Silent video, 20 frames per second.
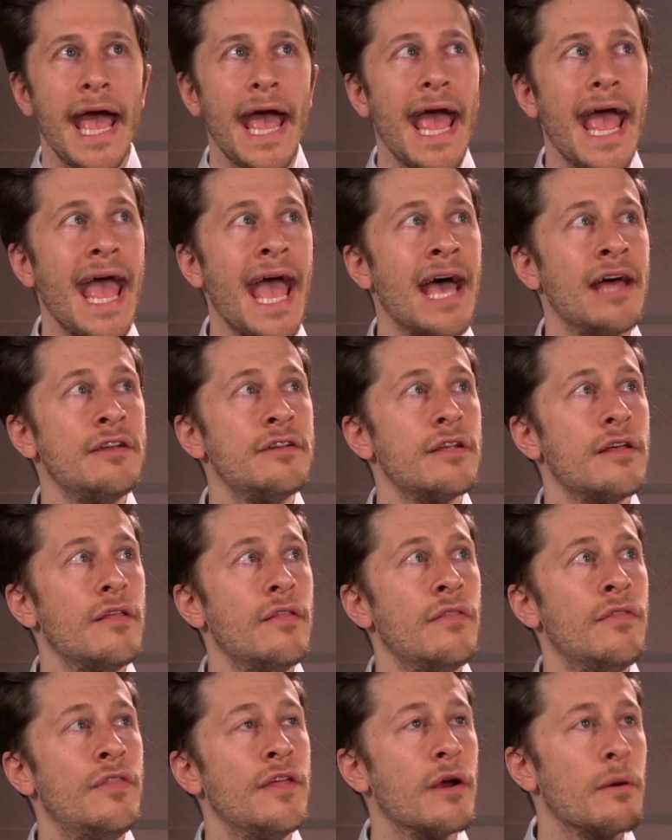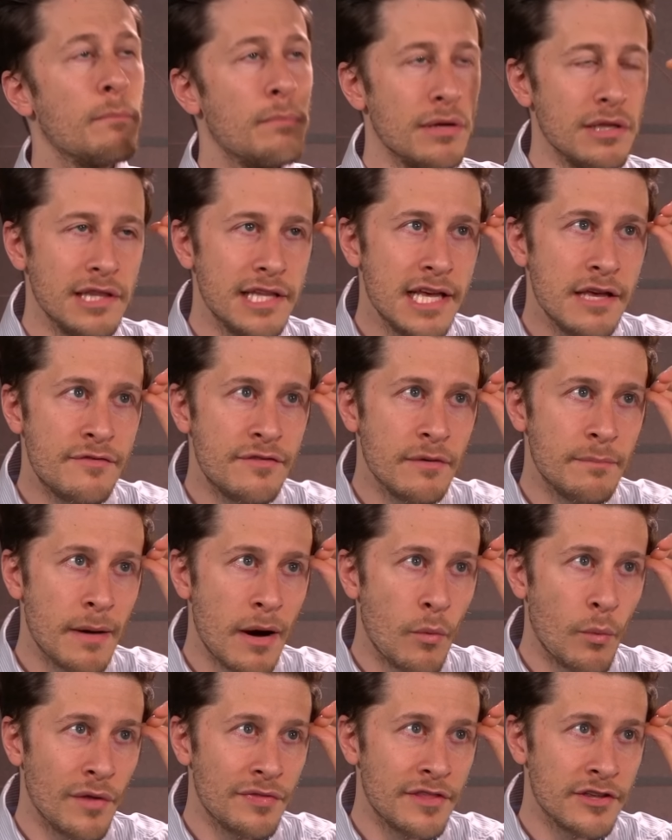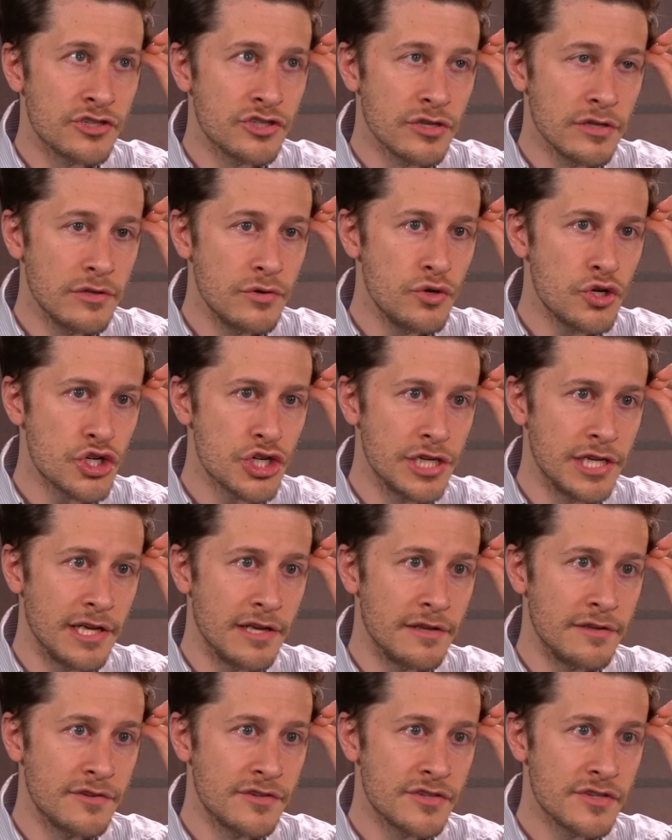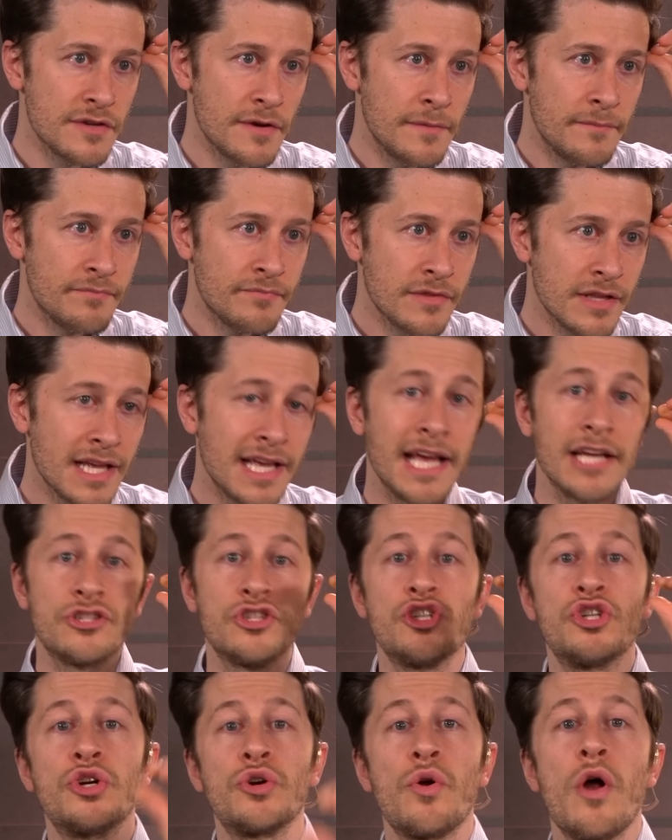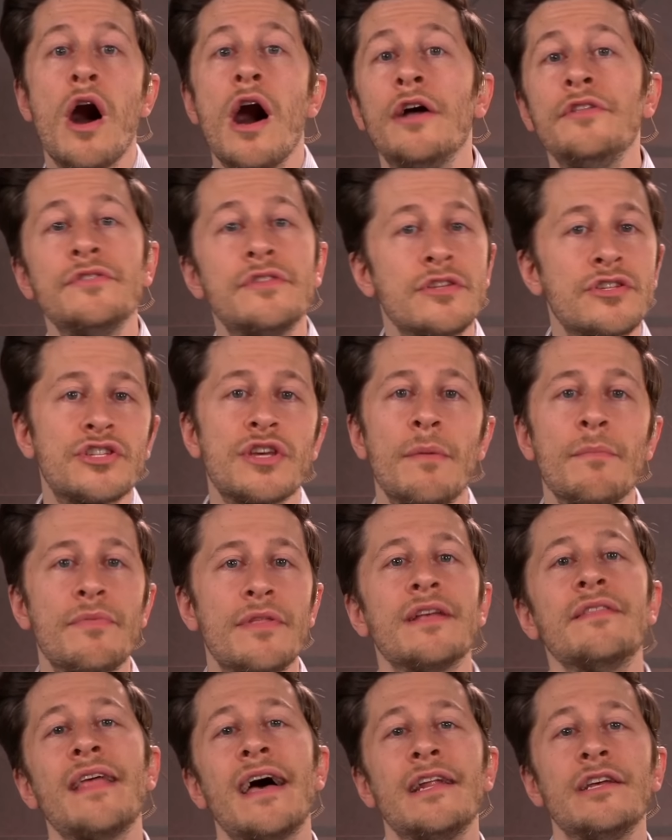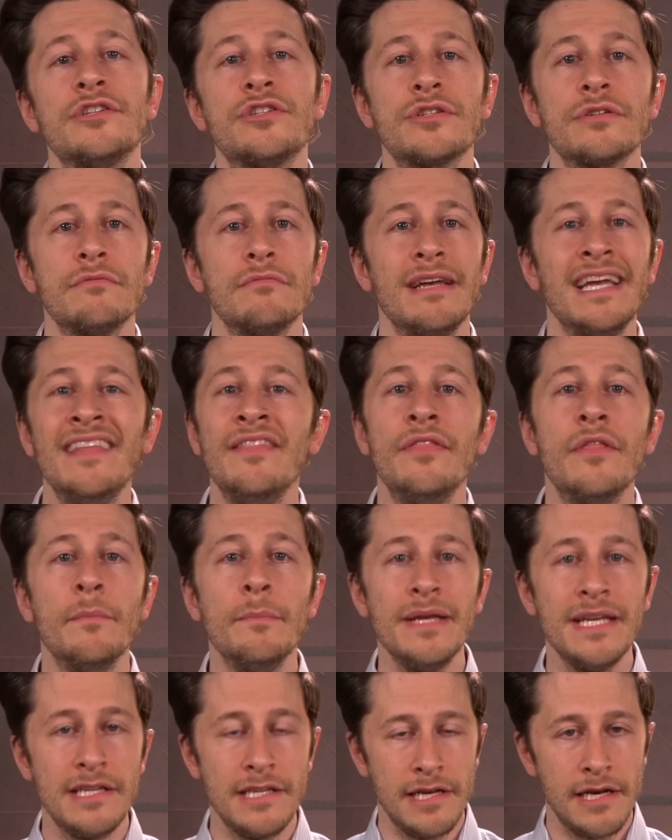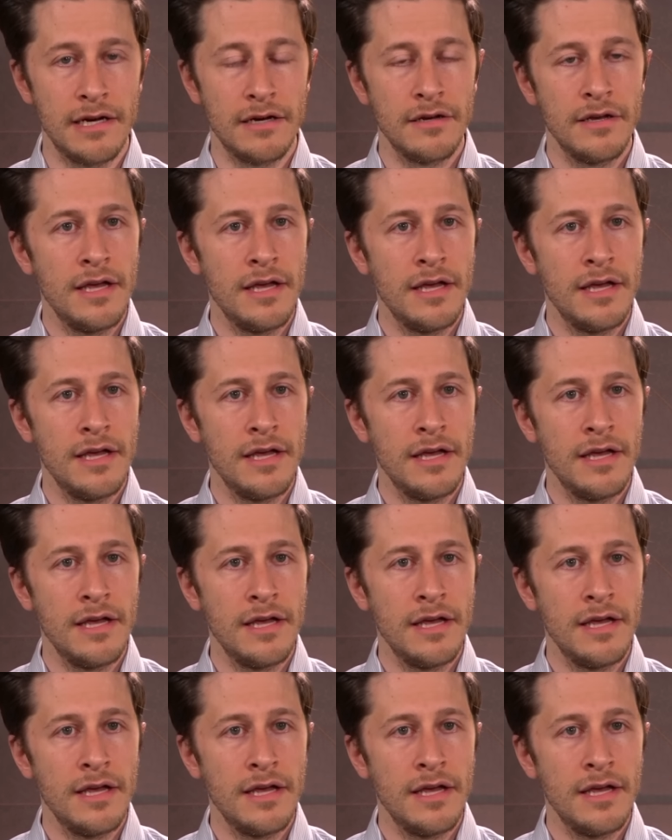and their belief about what the solution is gets drawn to something that is in the media.